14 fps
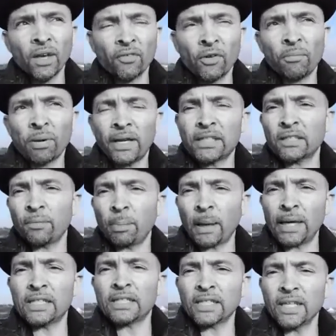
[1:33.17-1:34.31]
from place to
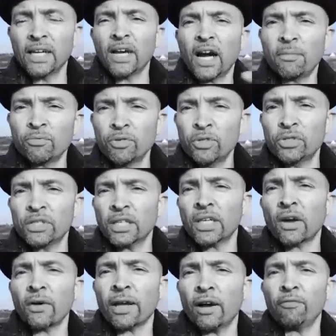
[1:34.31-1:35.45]
place, uprooting,
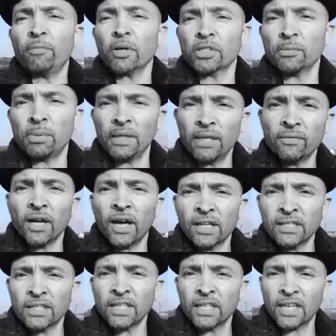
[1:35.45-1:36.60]
going off, possibly even
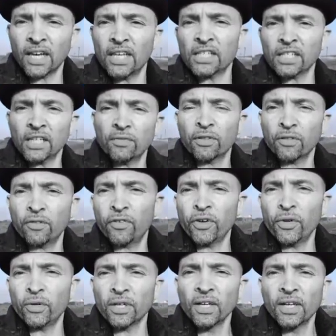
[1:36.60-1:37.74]
hunting occasionally for the
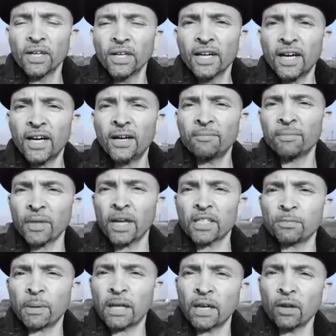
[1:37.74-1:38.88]
food, and
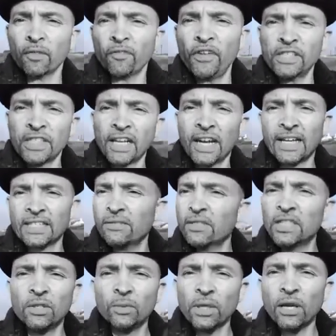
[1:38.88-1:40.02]
spending a lot of physical
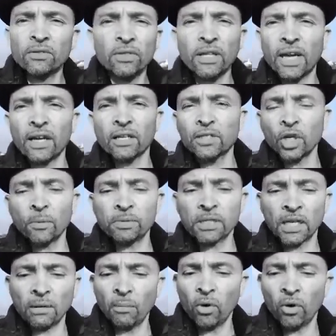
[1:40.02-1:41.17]
activity, we don't do that in our jobs
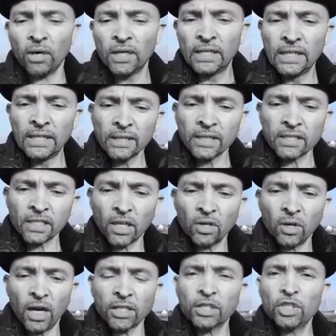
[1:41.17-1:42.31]
anymore.
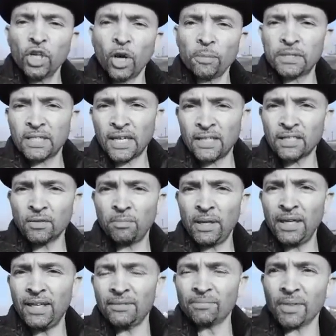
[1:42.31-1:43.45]
So our jobs tend to
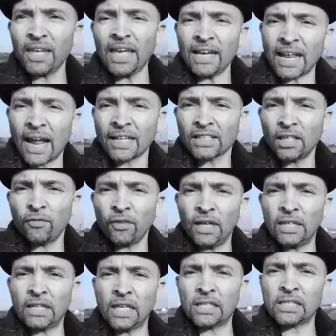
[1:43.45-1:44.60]
be inactive
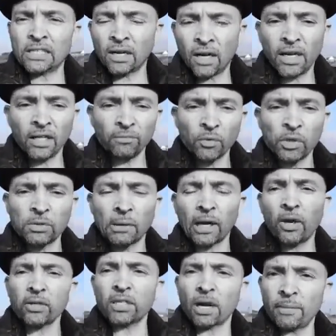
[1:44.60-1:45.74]
in their style. We spend a
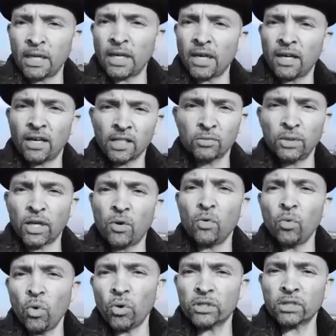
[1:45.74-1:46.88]
lot of time in cars, we don't
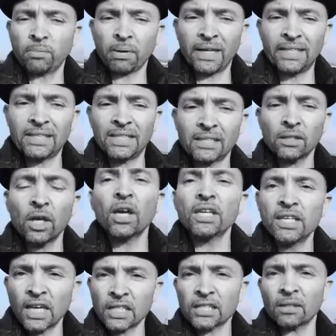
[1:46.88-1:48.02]
walk to places.
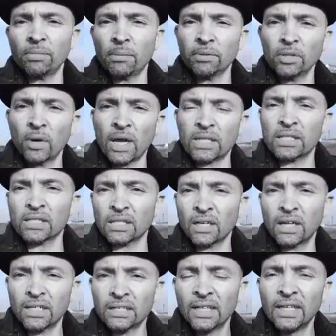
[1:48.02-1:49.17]
Yes, some people do
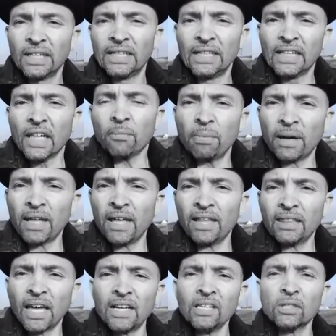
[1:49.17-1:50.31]
exercise. But
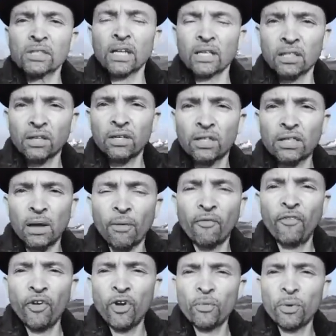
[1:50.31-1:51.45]
then you start to look at the type of
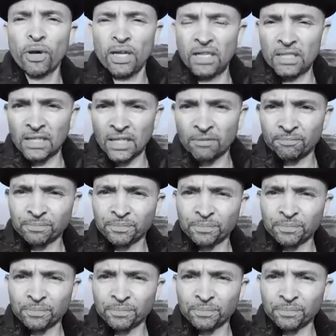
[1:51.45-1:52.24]
food we're eating.